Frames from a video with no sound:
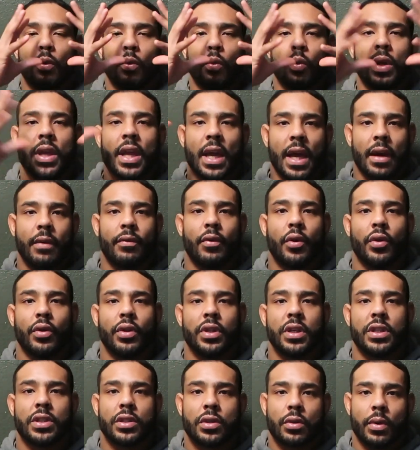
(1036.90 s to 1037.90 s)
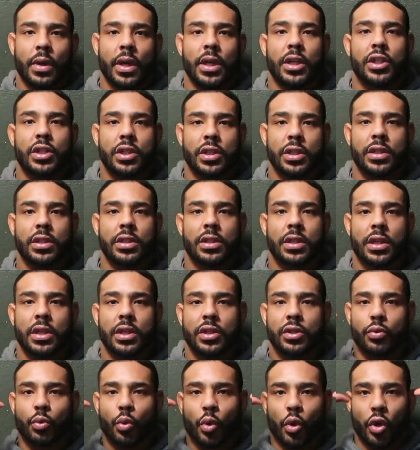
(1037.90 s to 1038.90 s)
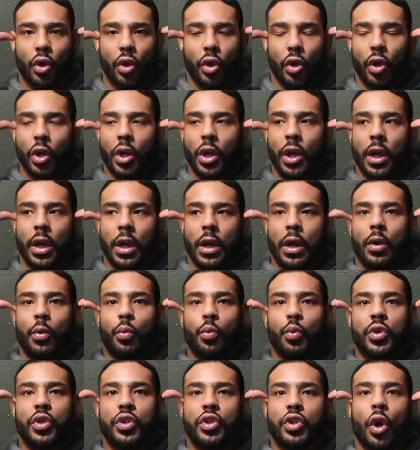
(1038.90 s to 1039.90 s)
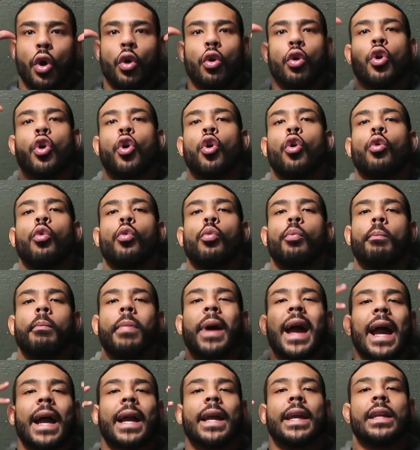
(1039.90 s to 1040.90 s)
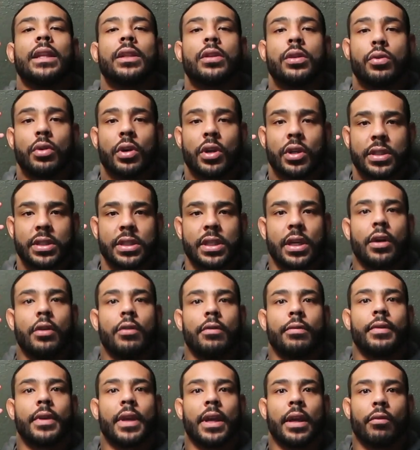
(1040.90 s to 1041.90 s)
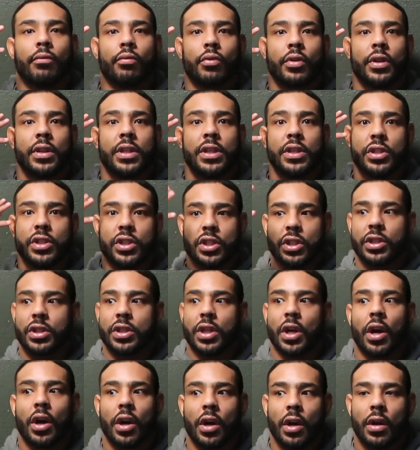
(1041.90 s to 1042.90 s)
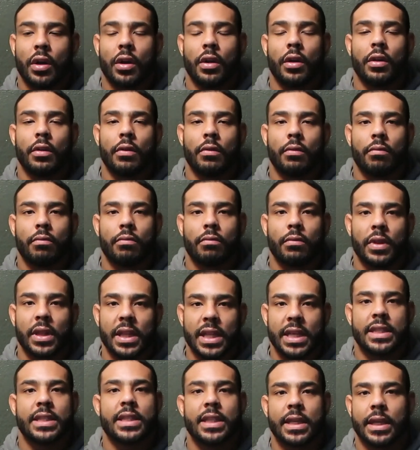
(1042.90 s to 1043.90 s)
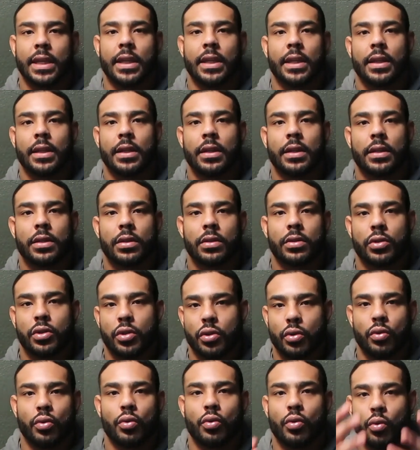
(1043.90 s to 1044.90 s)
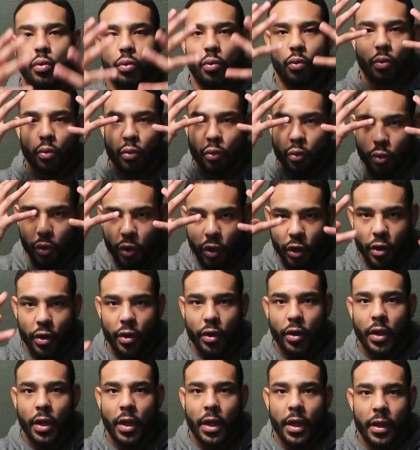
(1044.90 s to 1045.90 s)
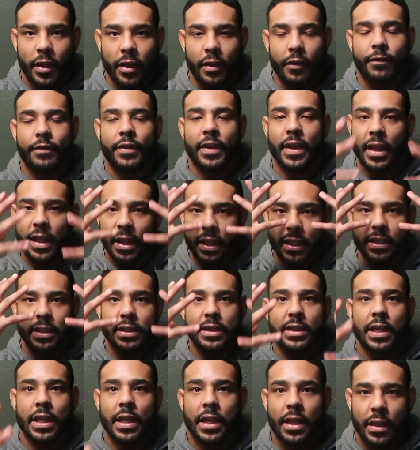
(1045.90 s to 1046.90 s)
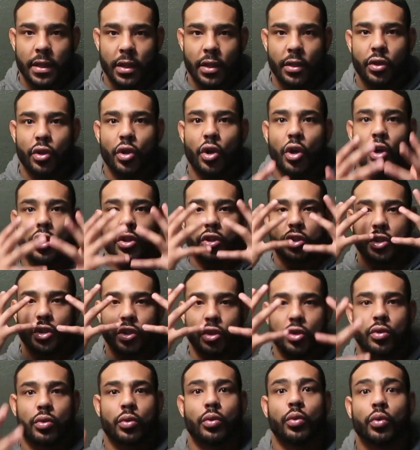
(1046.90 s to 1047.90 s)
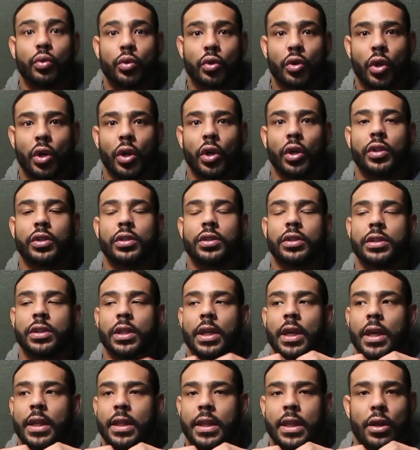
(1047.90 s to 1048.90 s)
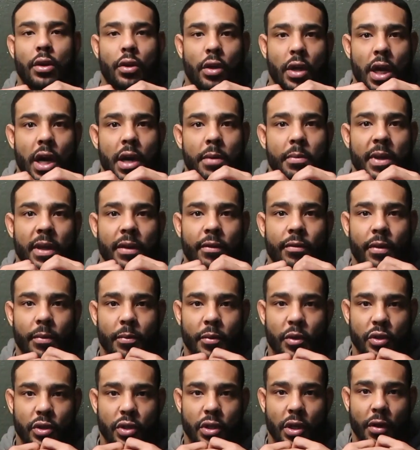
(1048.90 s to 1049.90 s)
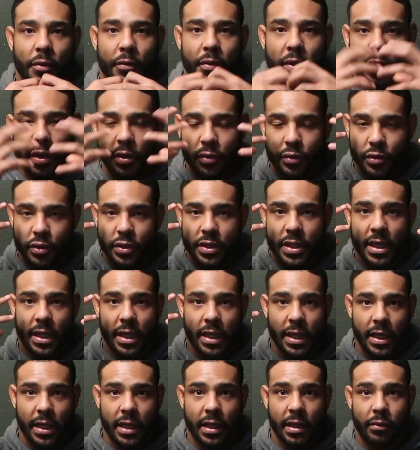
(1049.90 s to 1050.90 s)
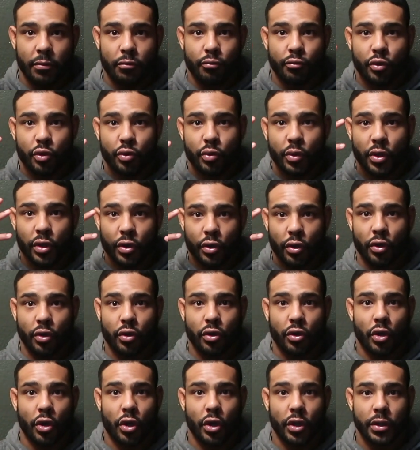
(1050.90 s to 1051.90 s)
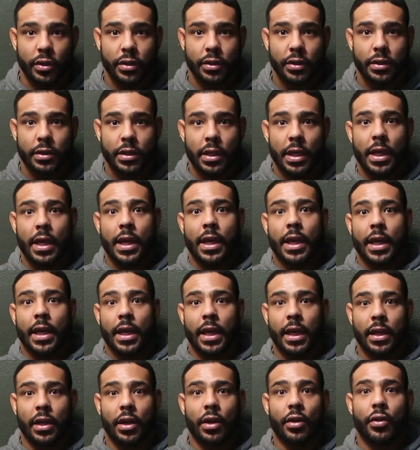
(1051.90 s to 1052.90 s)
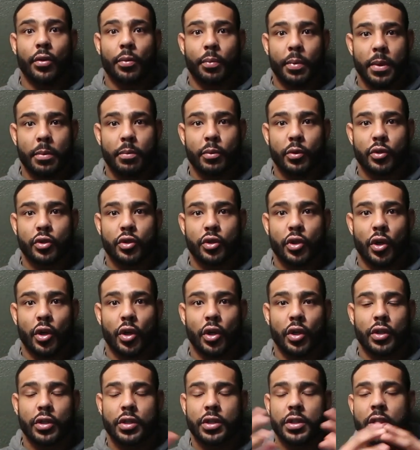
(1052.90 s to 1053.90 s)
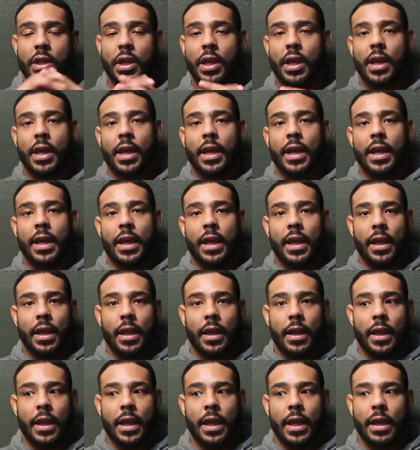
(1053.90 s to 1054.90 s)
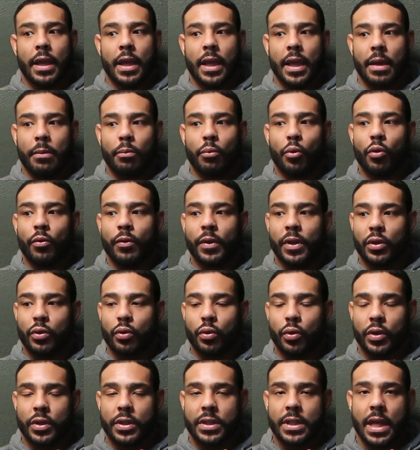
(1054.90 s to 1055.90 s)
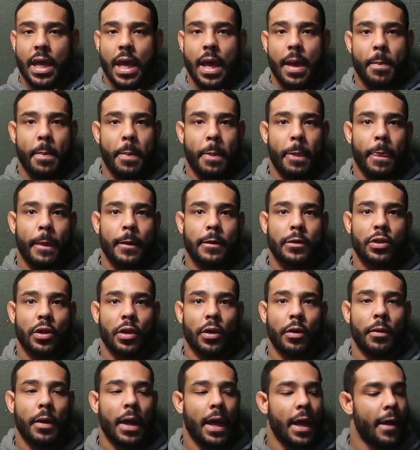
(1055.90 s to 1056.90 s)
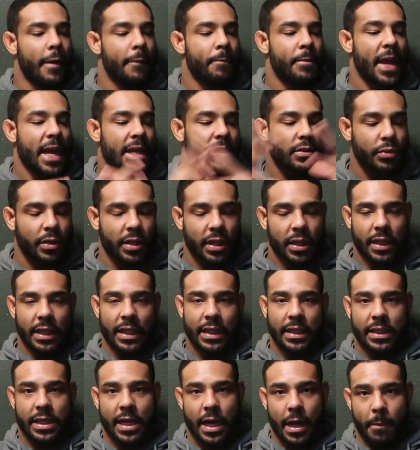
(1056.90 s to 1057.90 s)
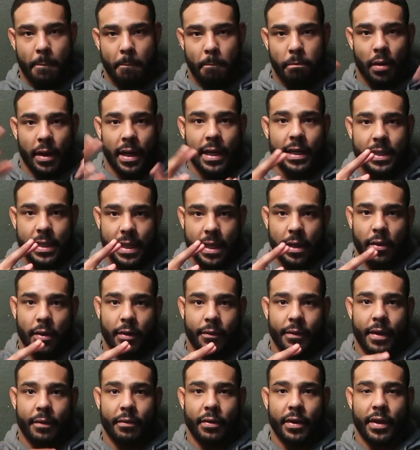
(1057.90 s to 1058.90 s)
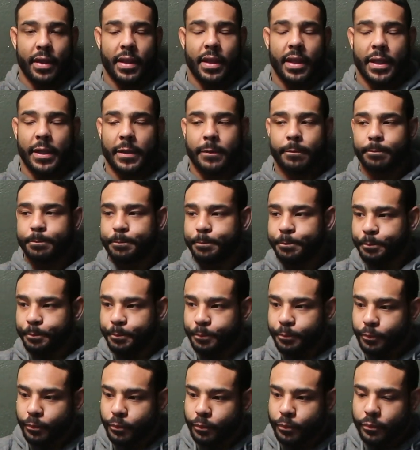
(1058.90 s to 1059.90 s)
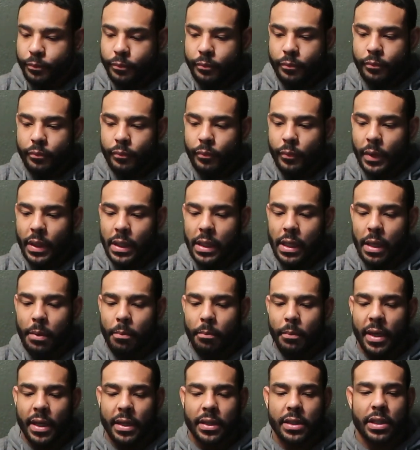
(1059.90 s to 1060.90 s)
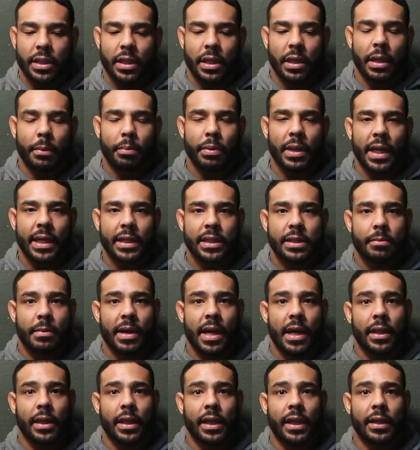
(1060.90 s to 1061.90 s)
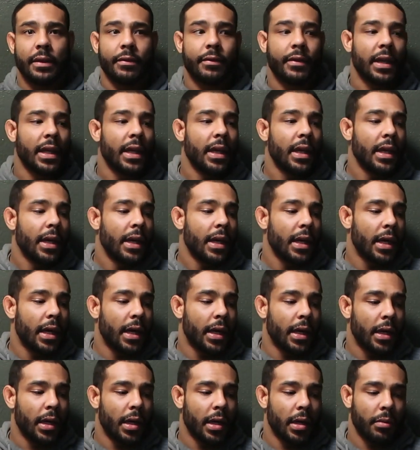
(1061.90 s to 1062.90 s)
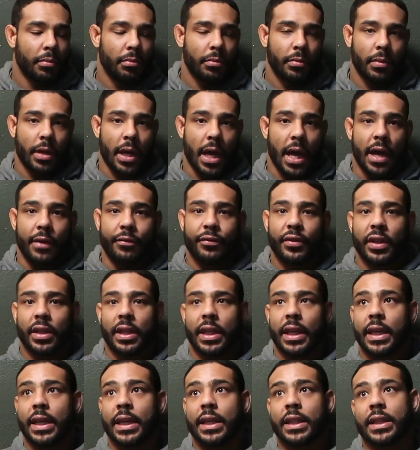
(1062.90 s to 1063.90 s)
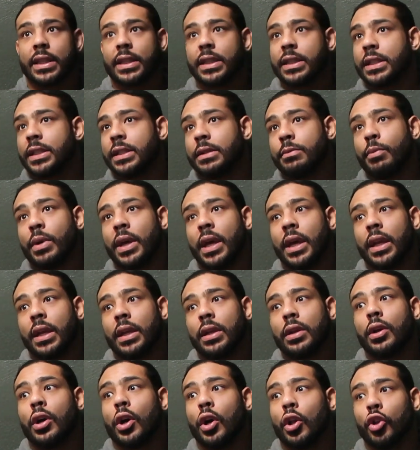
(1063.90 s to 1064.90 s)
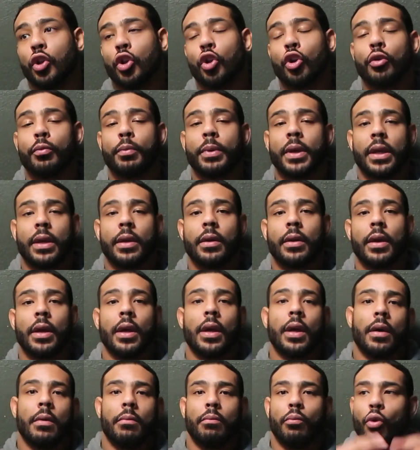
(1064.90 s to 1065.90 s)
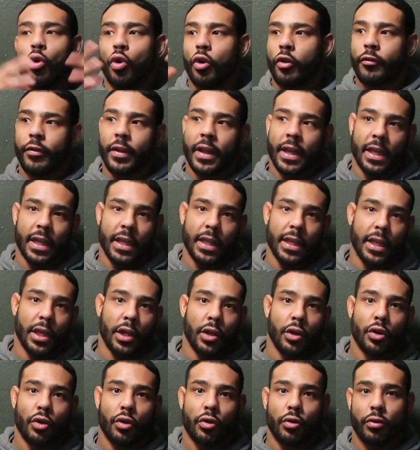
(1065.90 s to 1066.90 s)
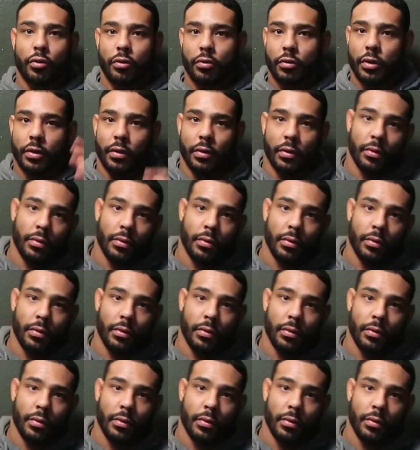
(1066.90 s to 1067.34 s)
we have all these questions because we're we don't go back into ourself and really just listen to the the feelings, the thoughts, the true thoughts that are coming from yourself and understanding the difference between your thoughts and other people's thoughts and, and moving towards that. So that's really the entire breakdown of everything. But to apply it to my life, um, I feel like this has been a little bit more of like a year